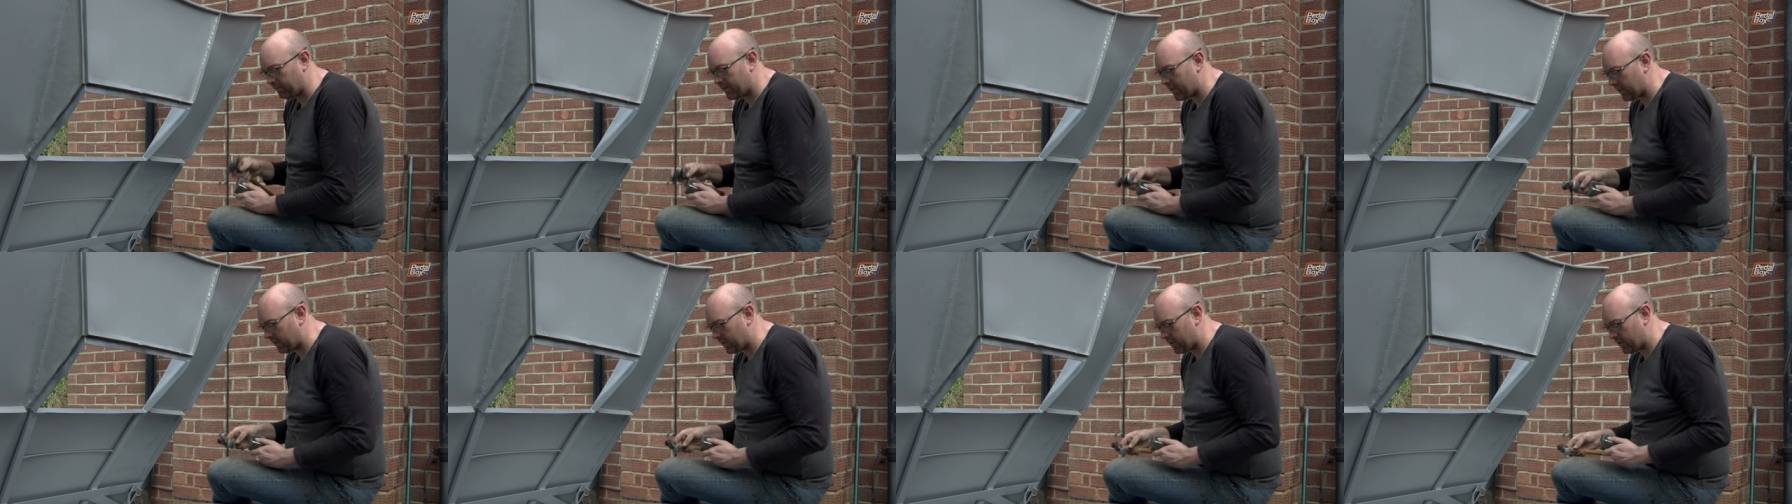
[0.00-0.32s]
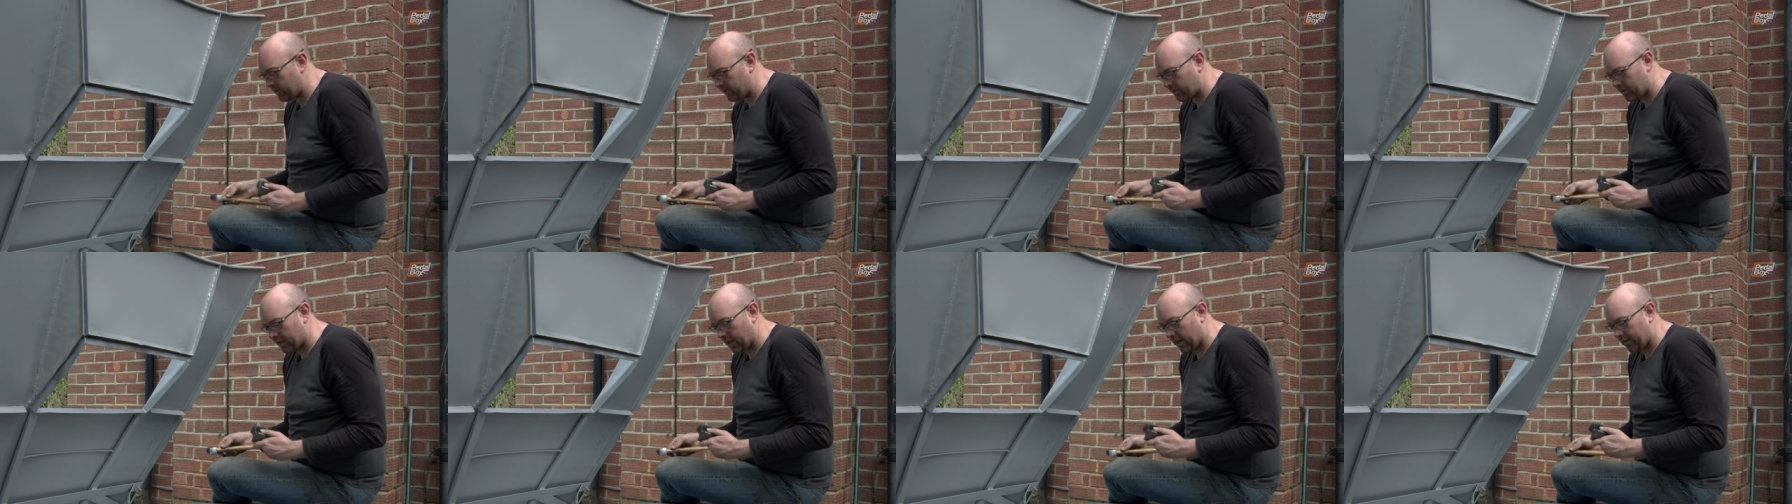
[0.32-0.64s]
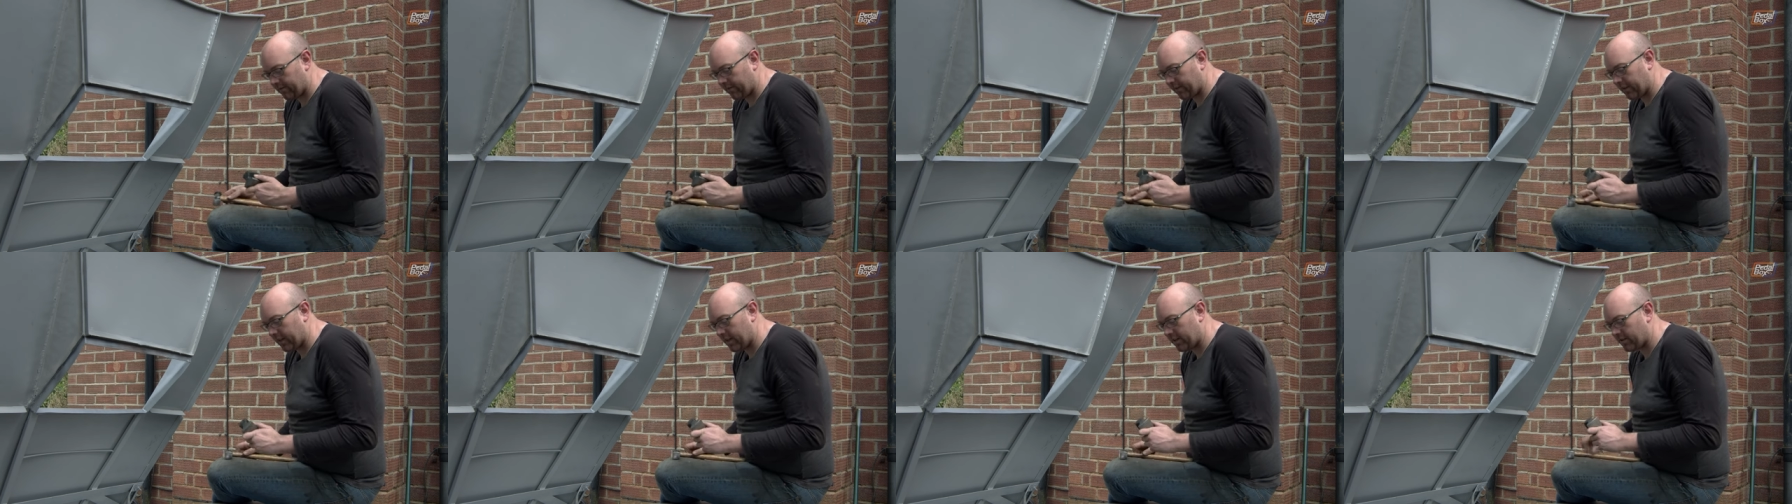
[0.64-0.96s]
didn't use that
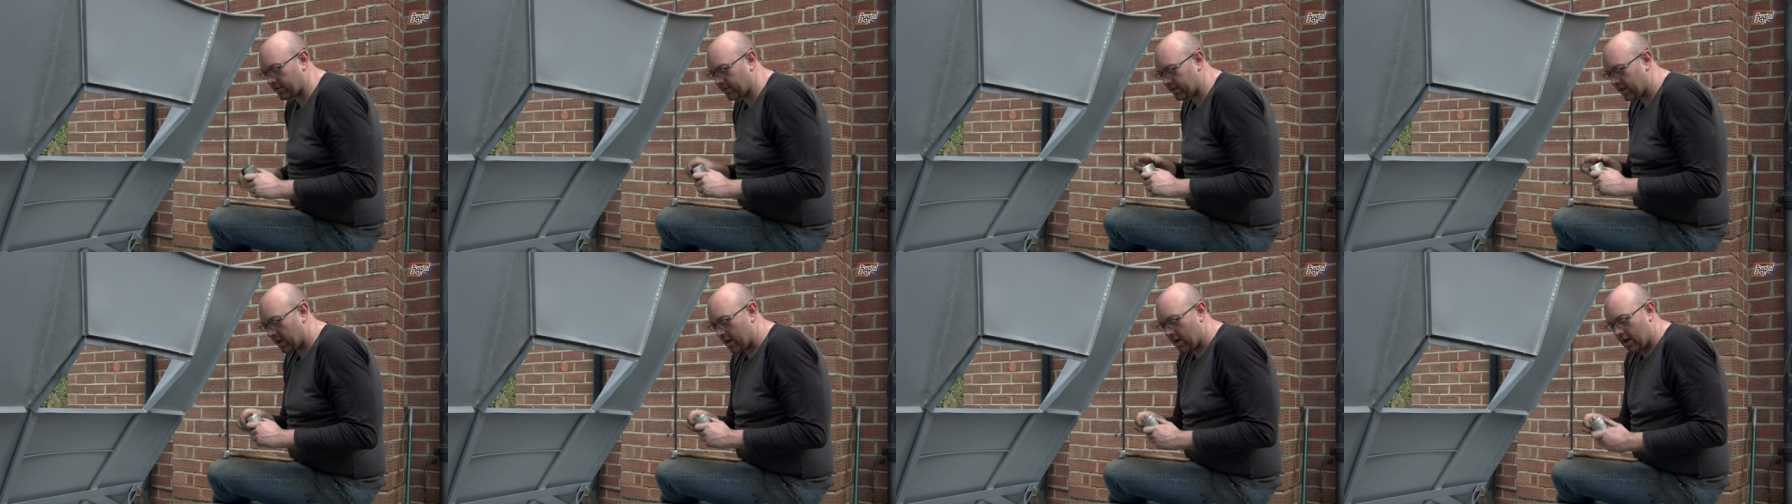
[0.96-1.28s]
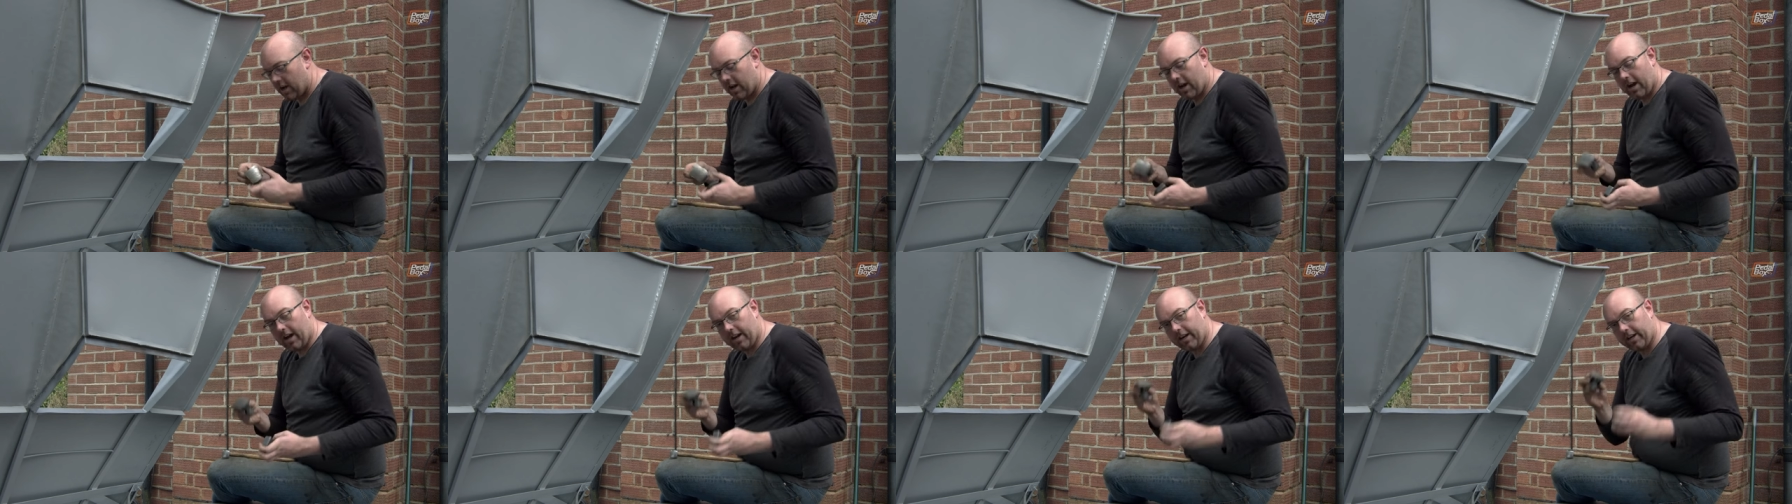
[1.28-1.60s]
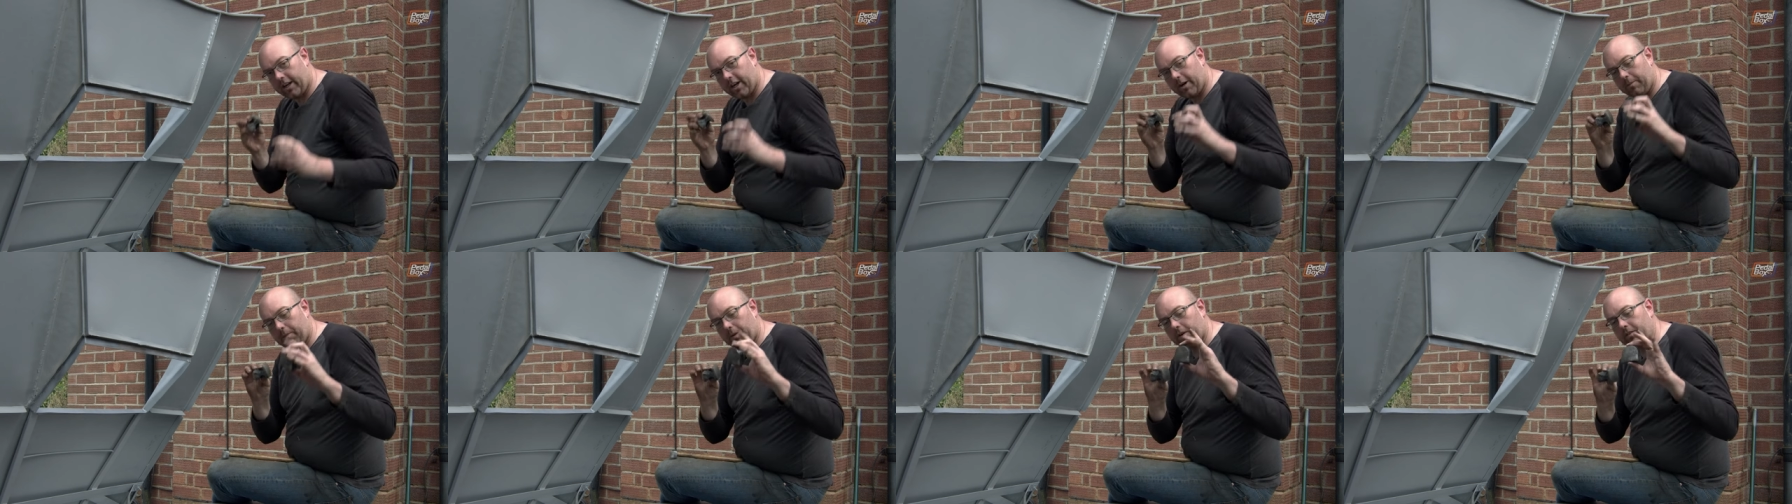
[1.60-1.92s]
for this. And a
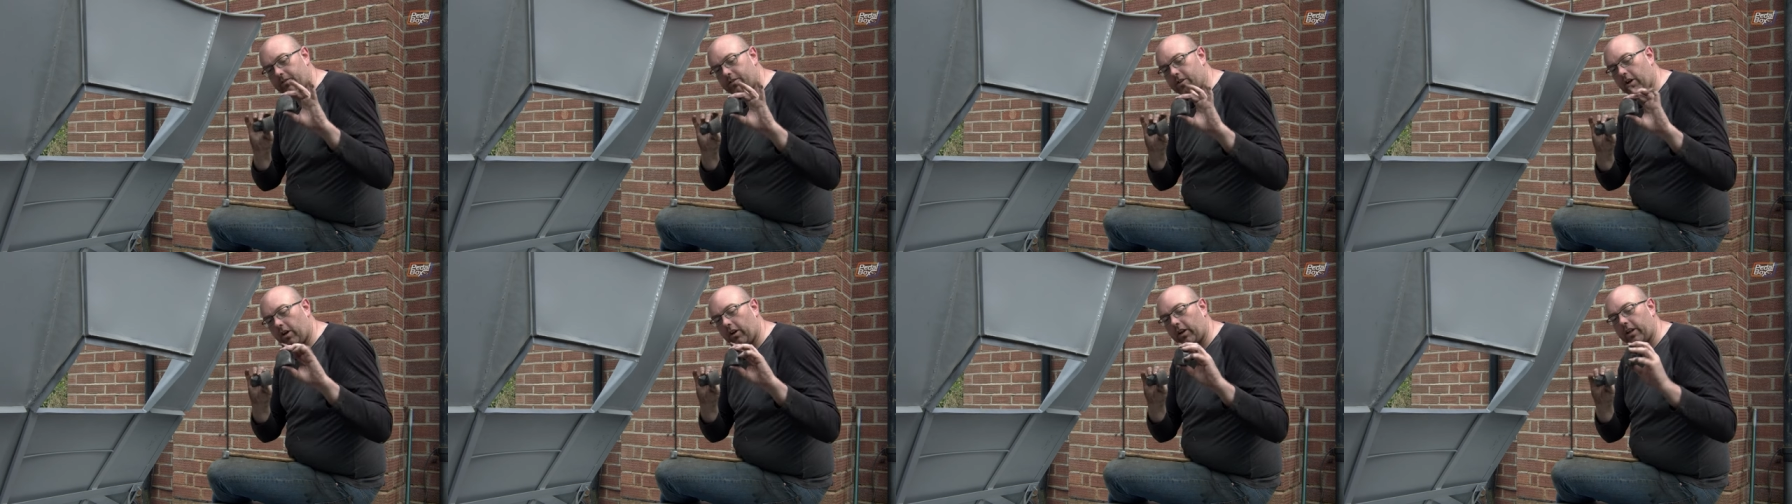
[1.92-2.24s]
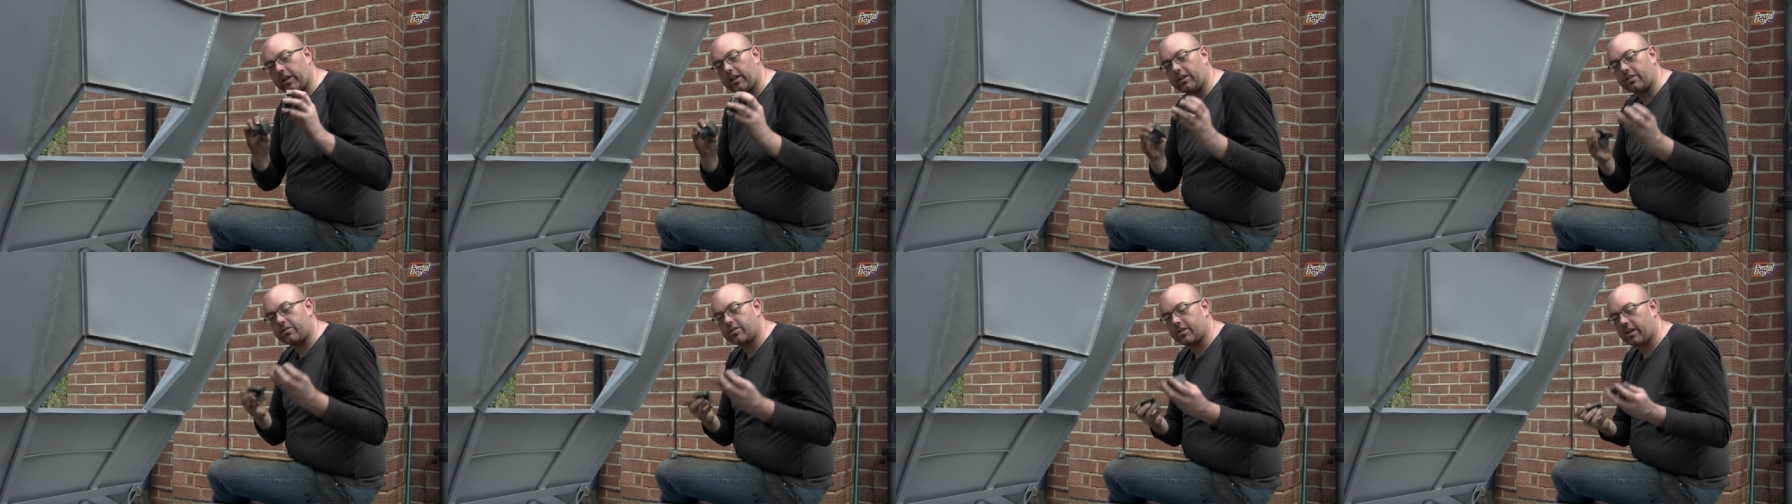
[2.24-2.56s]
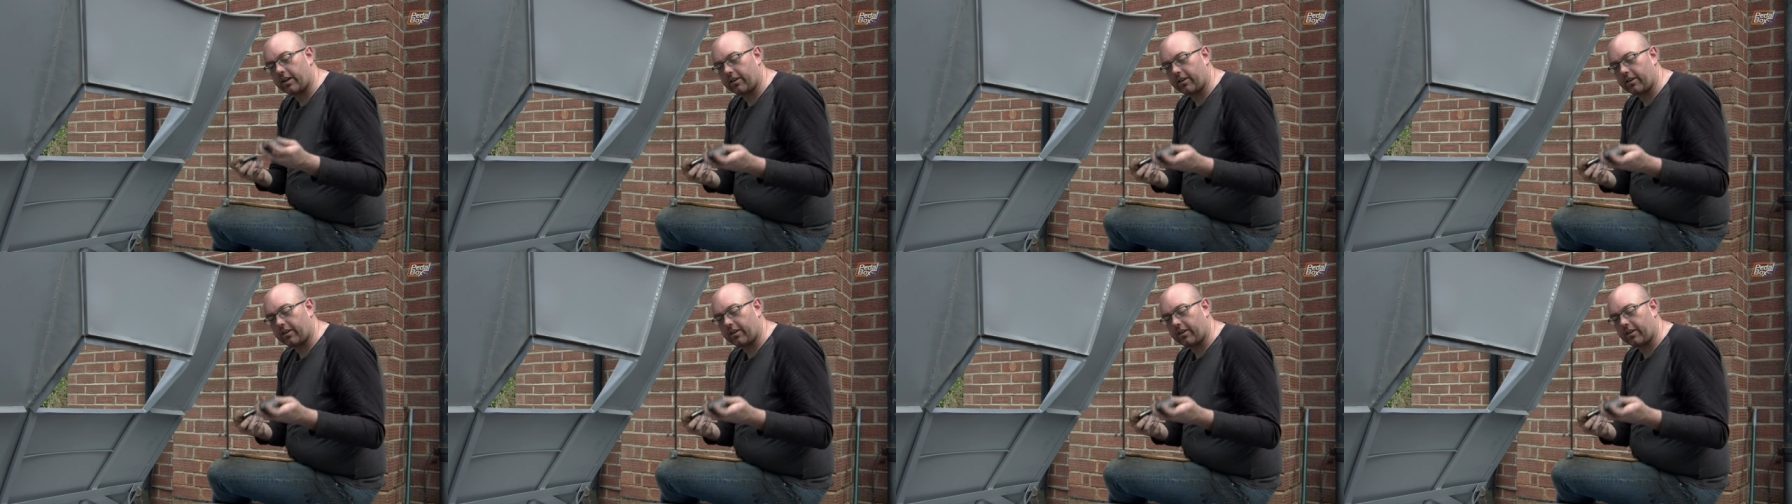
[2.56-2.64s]
couple of dollies.